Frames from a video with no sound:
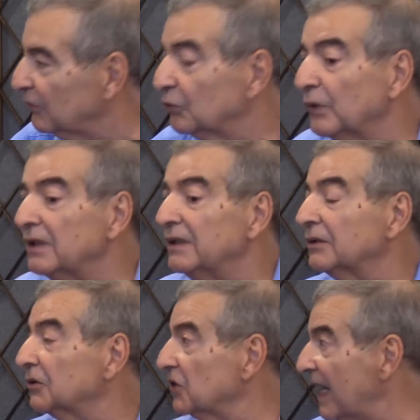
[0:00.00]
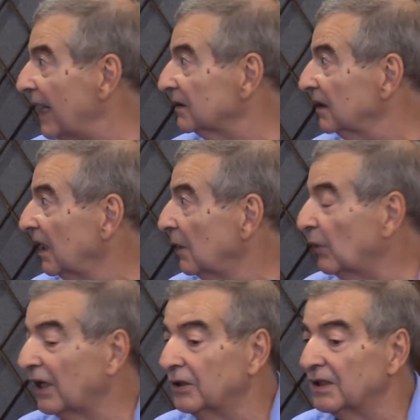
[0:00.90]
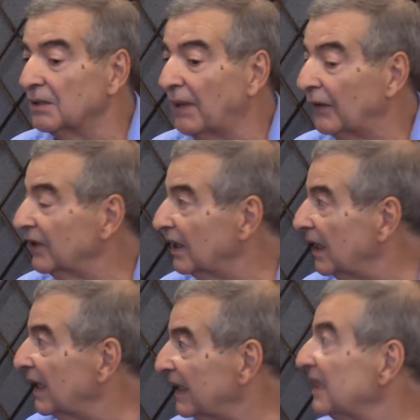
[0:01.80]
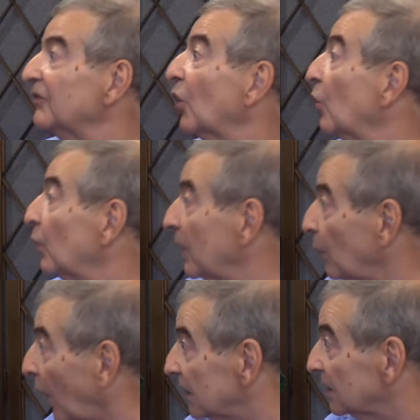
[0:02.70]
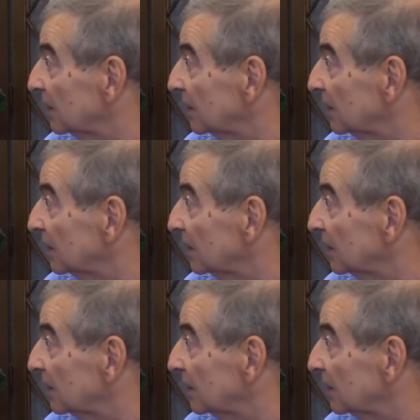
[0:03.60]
I was really into jazz. When I heard about the gig, I didn't even know who he was.